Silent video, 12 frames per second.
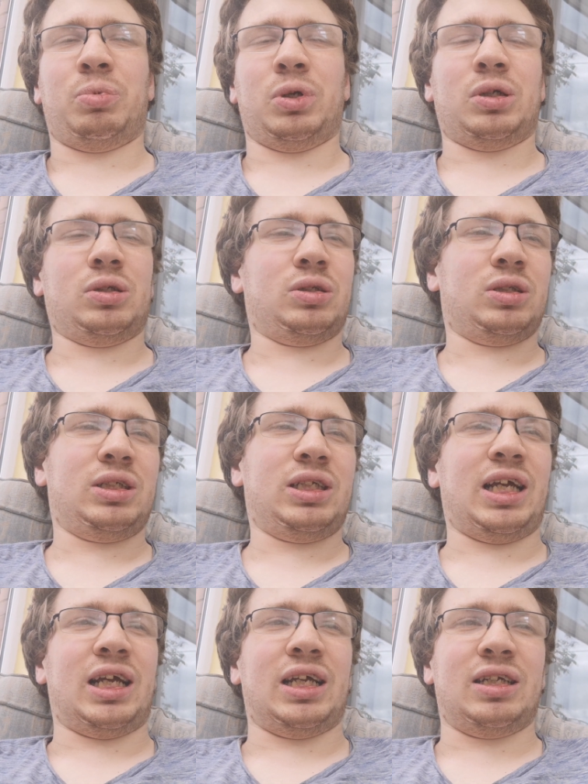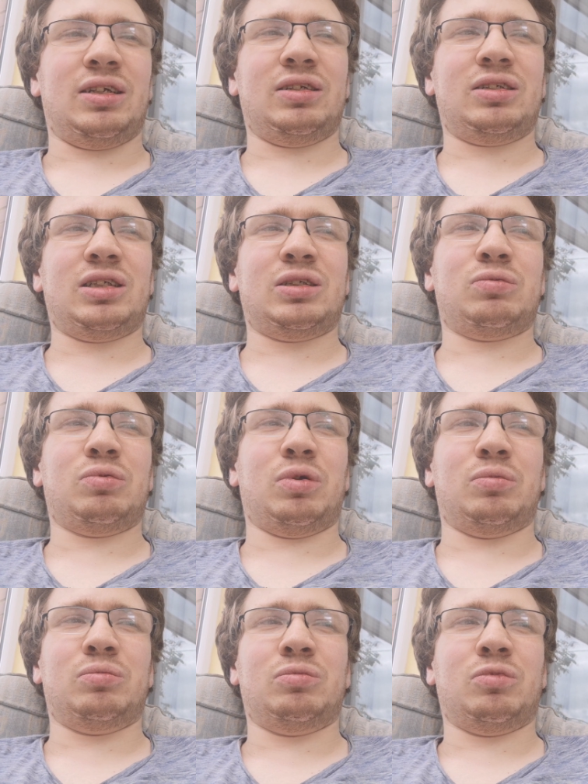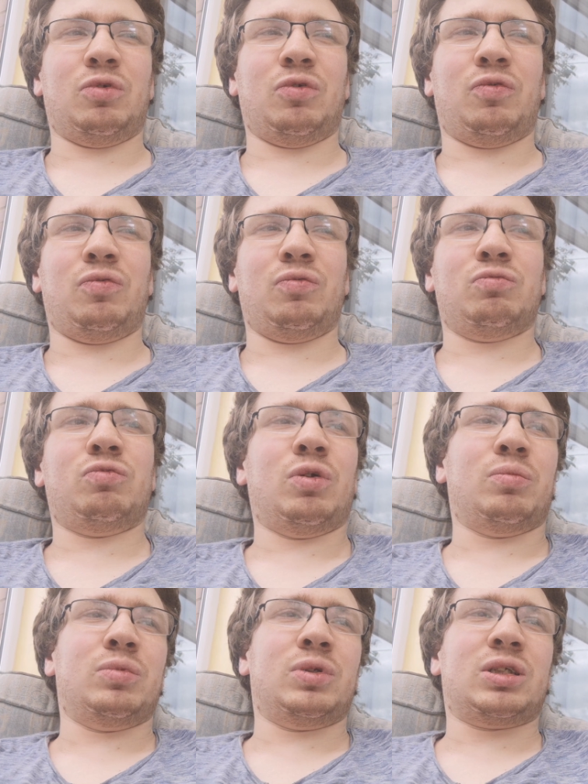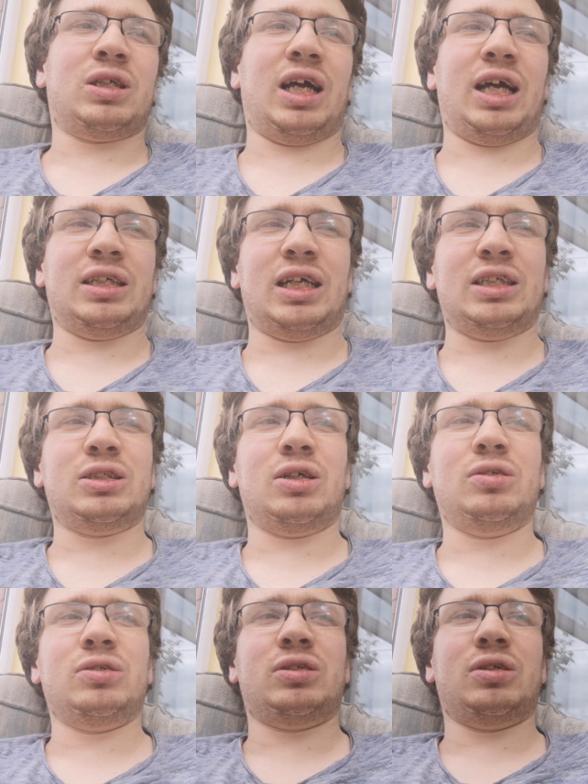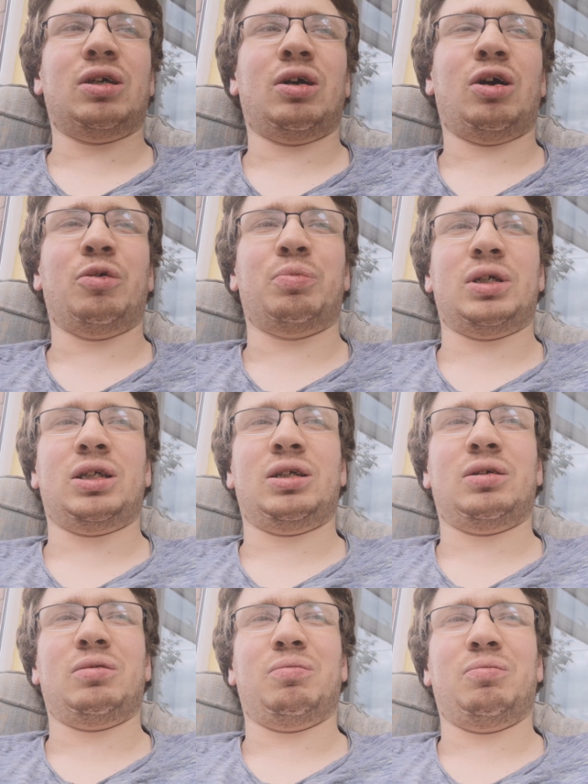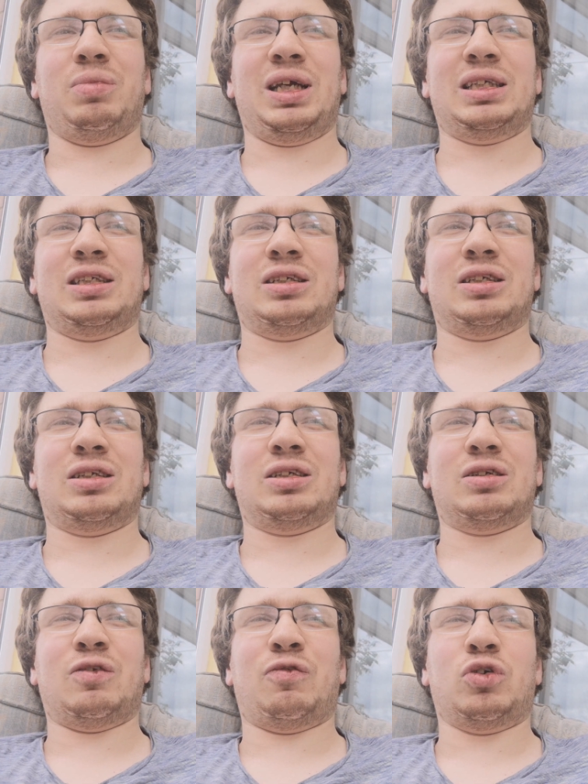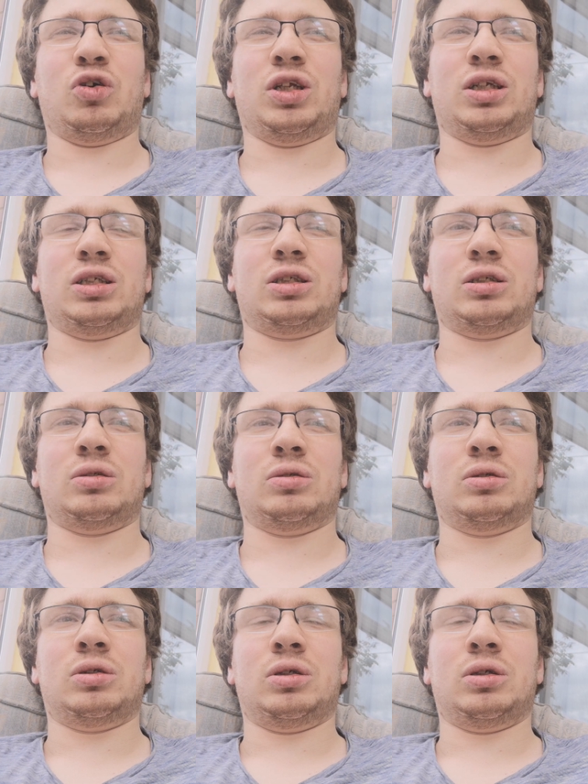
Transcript: But yeah, just from I joined the hobby mid 4th edition,